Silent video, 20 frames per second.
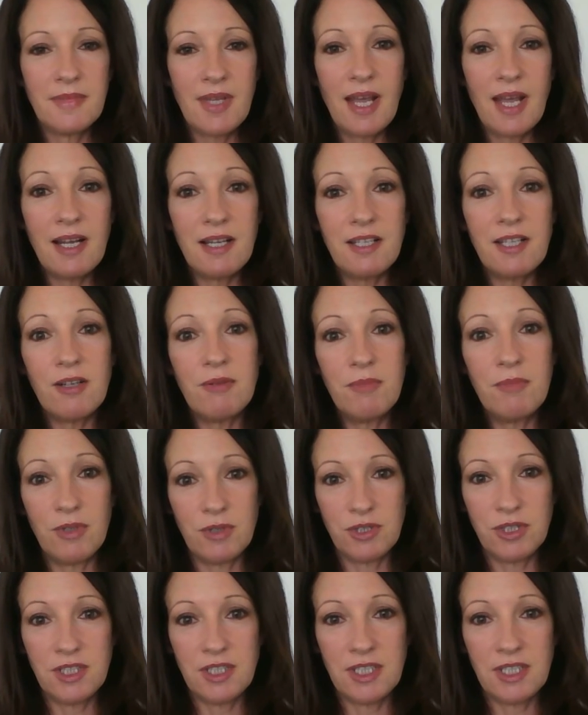And
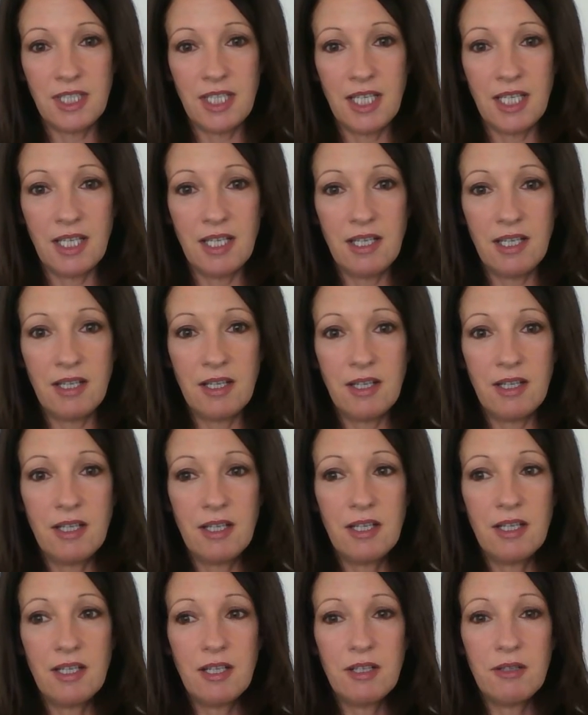emotionally,
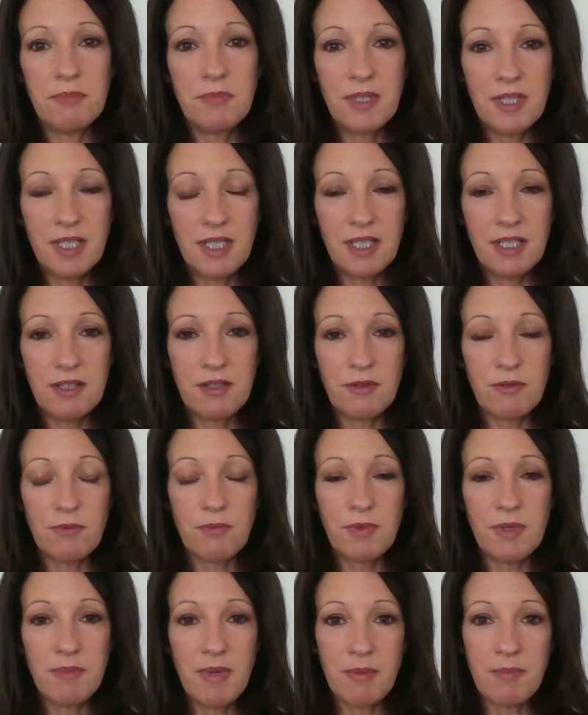please
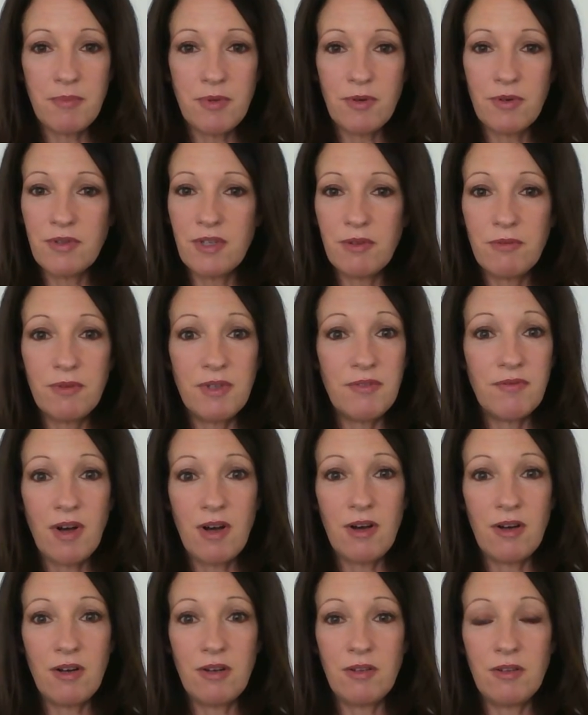remember that we've
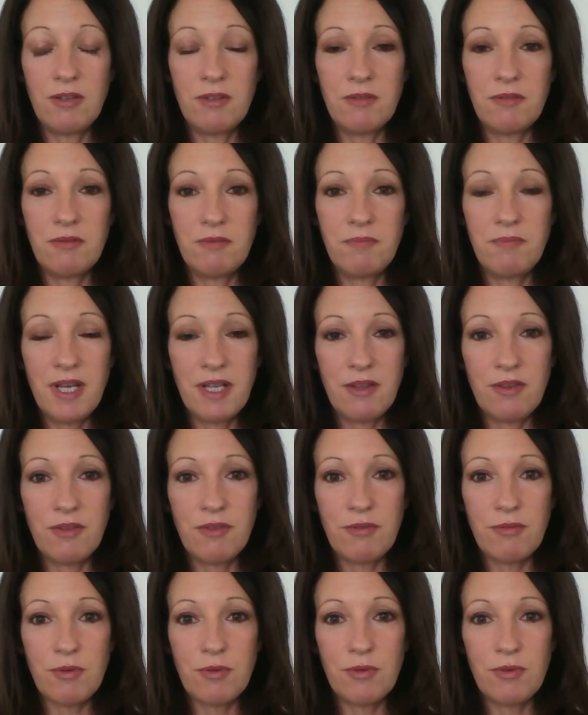all been
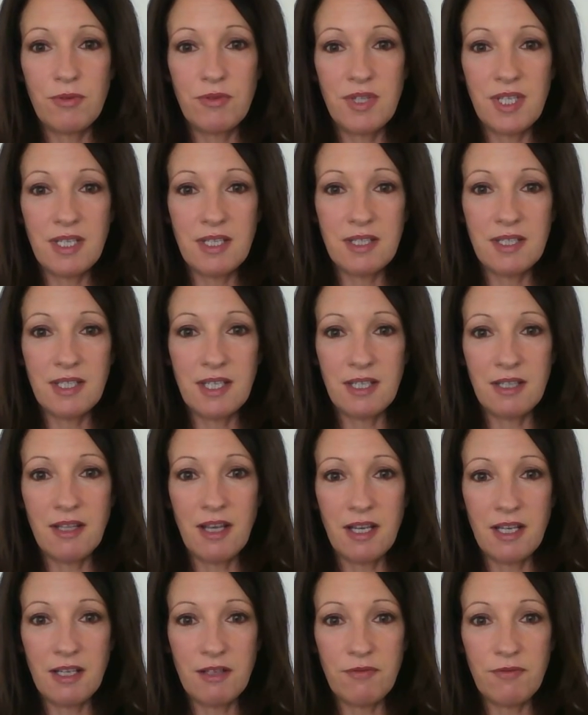through things in
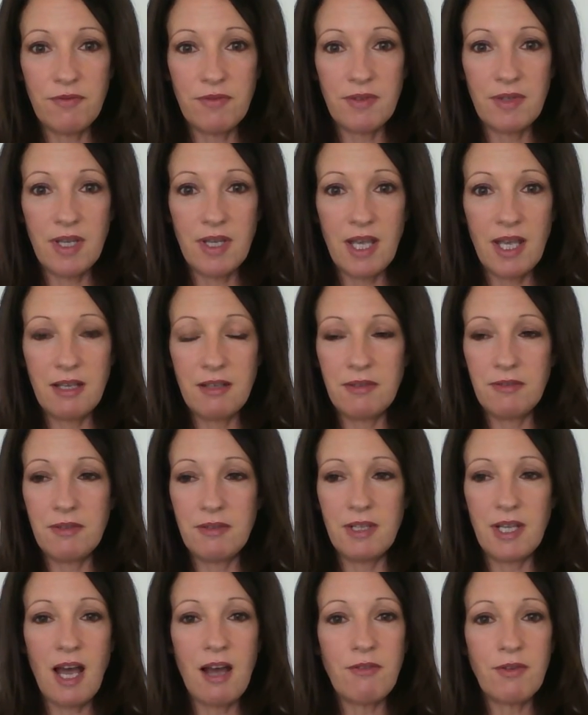life.
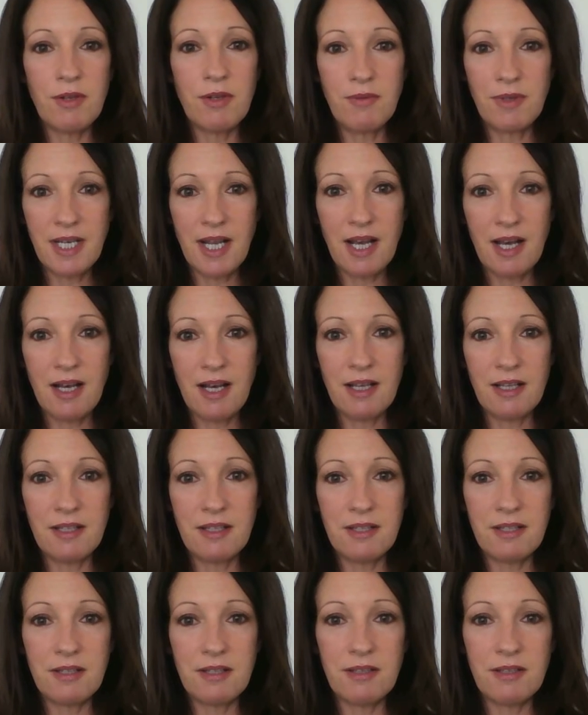Everyone
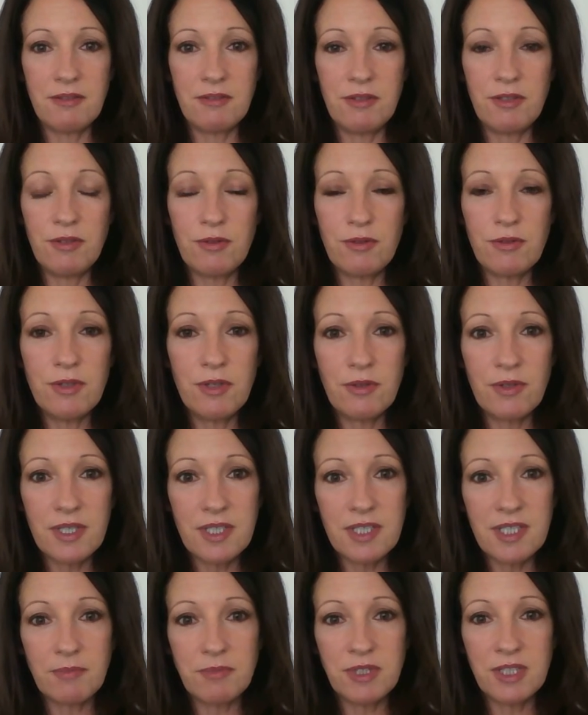has. You're no
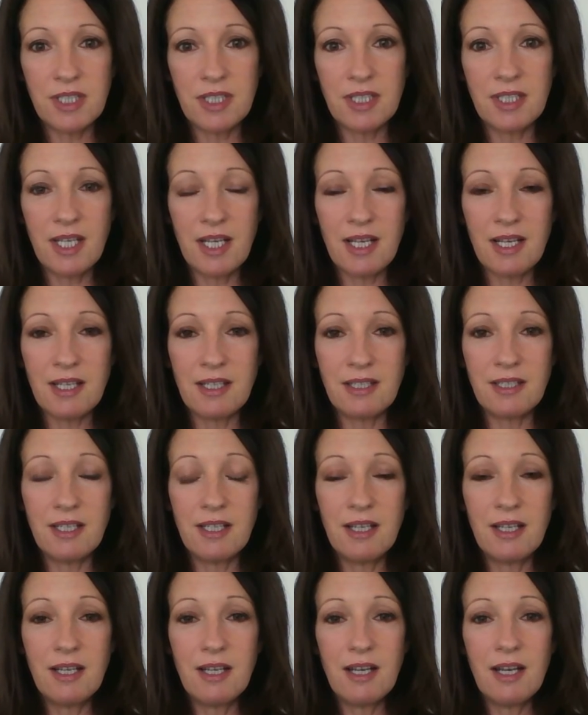exception, and
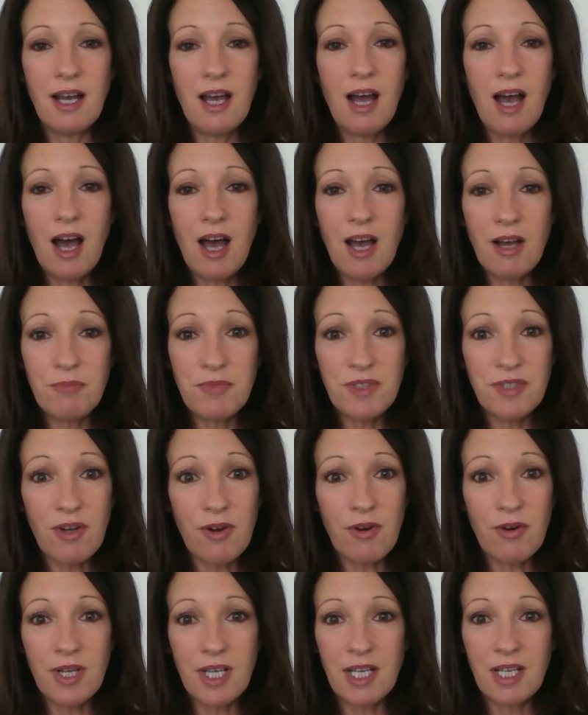I'm
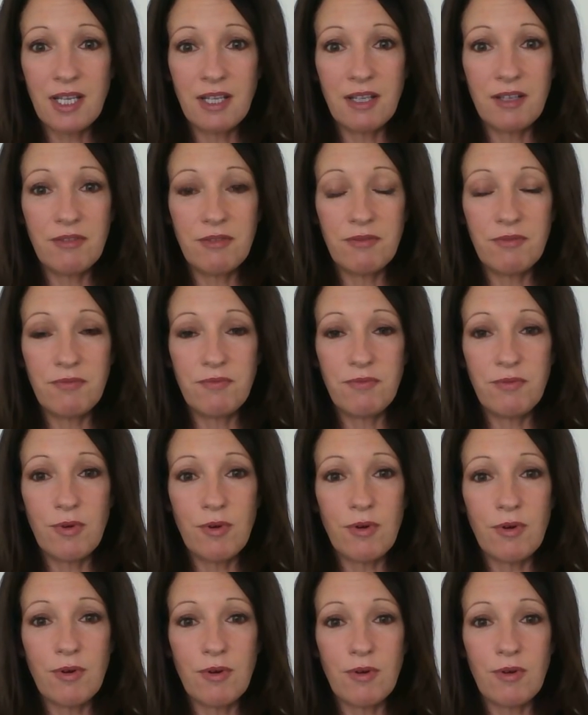sorry
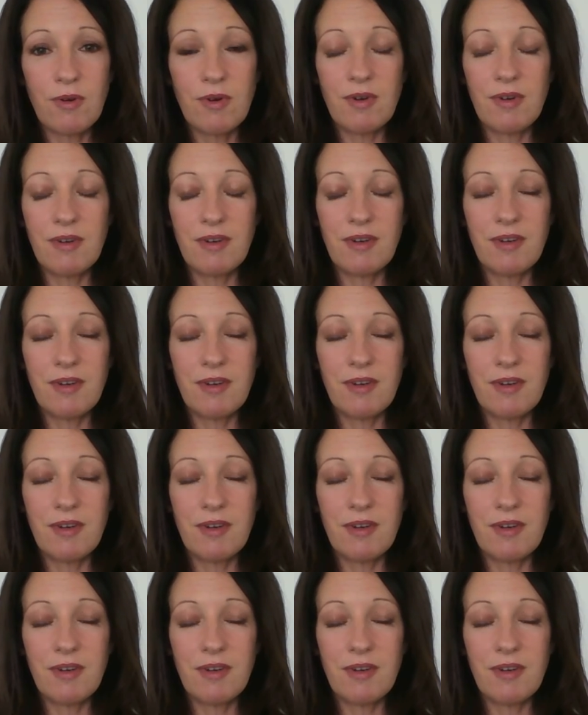for